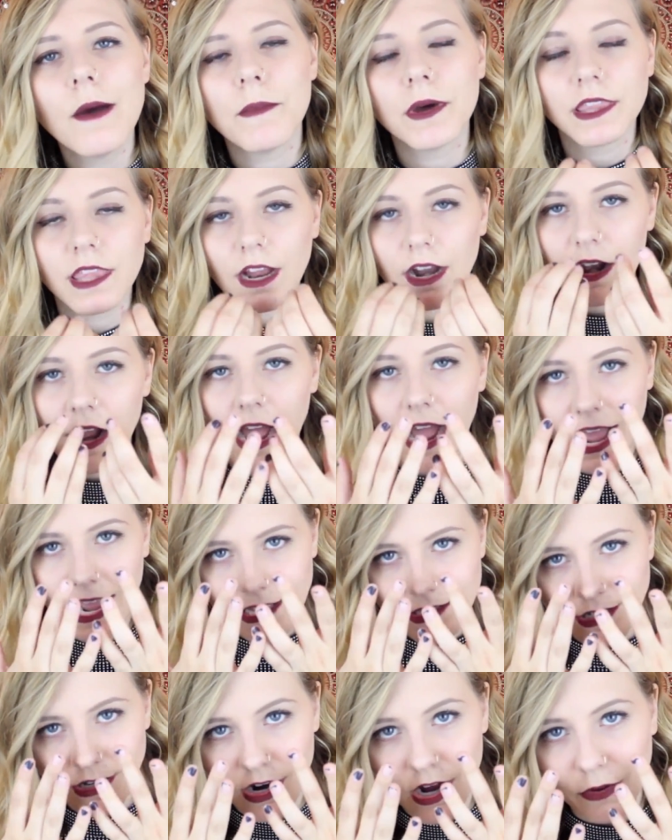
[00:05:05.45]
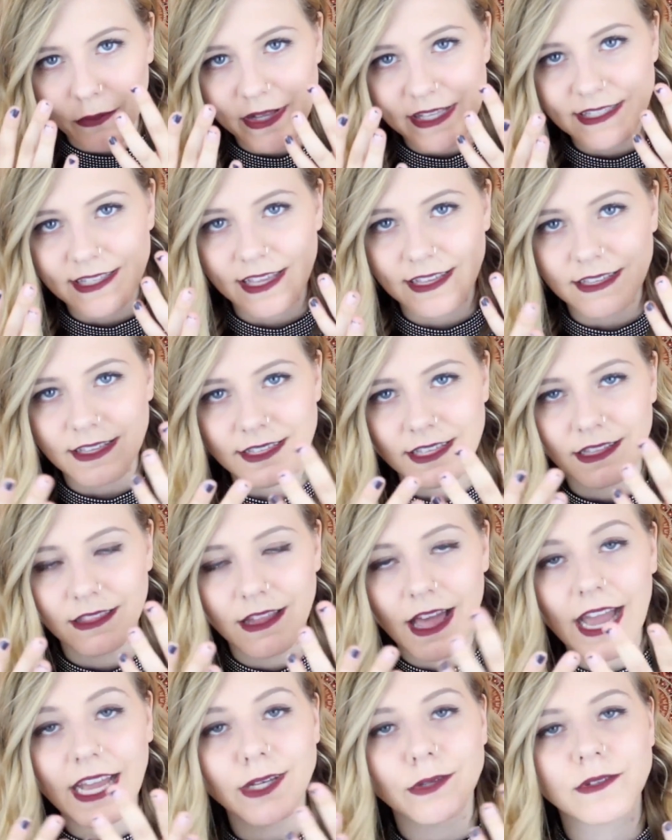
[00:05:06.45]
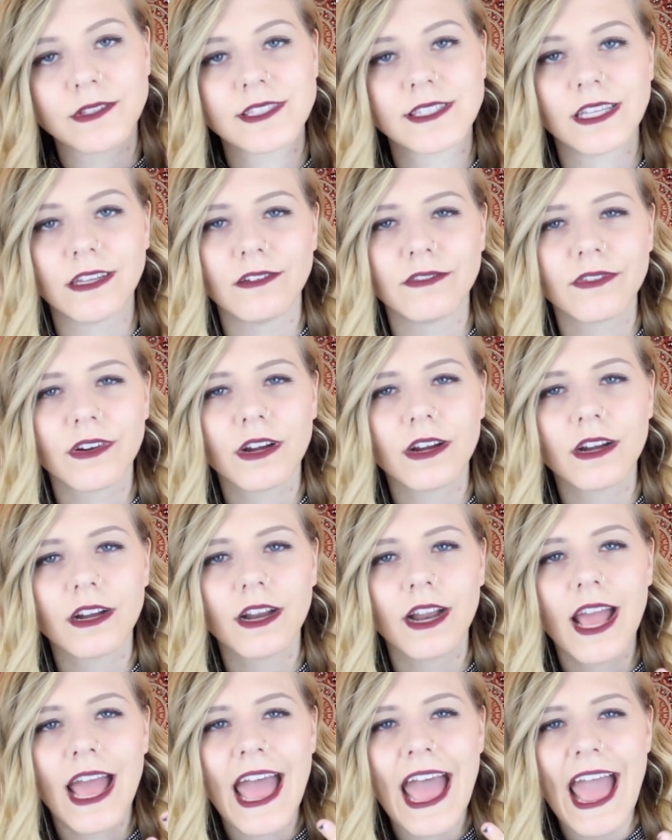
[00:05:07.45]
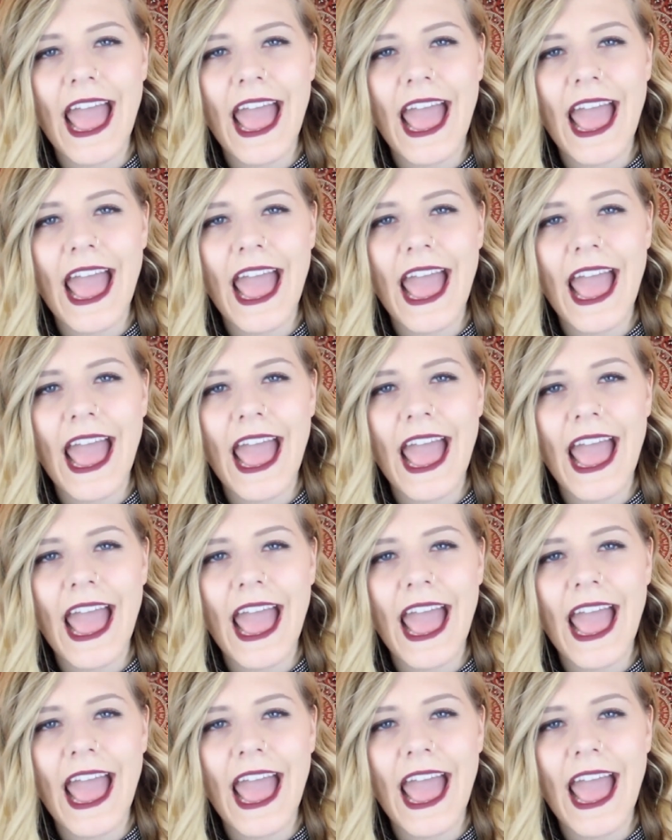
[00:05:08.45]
but their eyes are always like lined with silver,